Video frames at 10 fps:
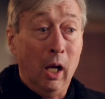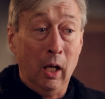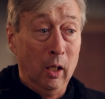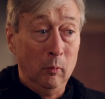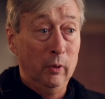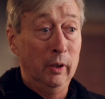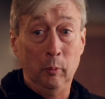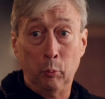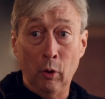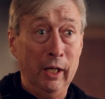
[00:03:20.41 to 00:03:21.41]
Um,
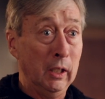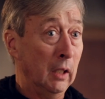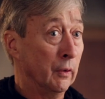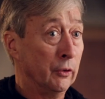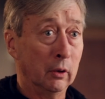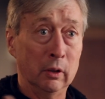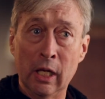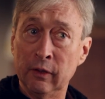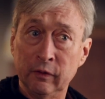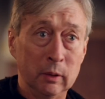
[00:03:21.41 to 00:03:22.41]
and Brian gave us a
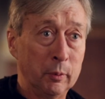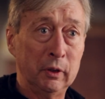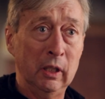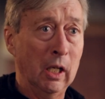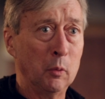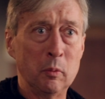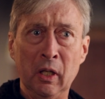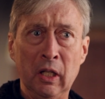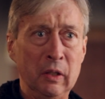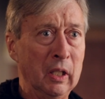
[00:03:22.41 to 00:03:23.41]
lot of liberty. I was
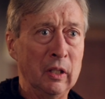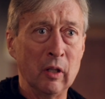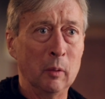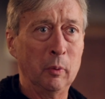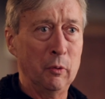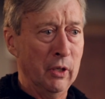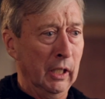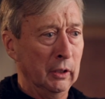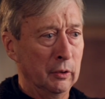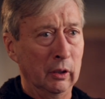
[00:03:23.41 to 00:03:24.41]
making things up. I was
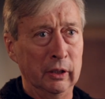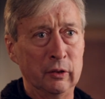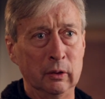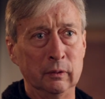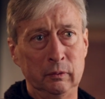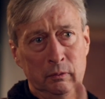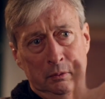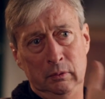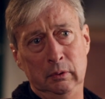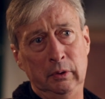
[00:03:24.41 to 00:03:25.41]
adding to the list of
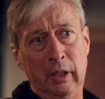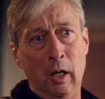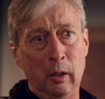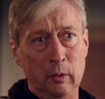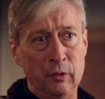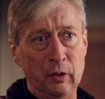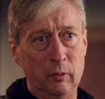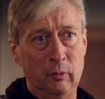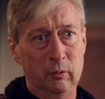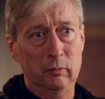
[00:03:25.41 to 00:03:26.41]
characters this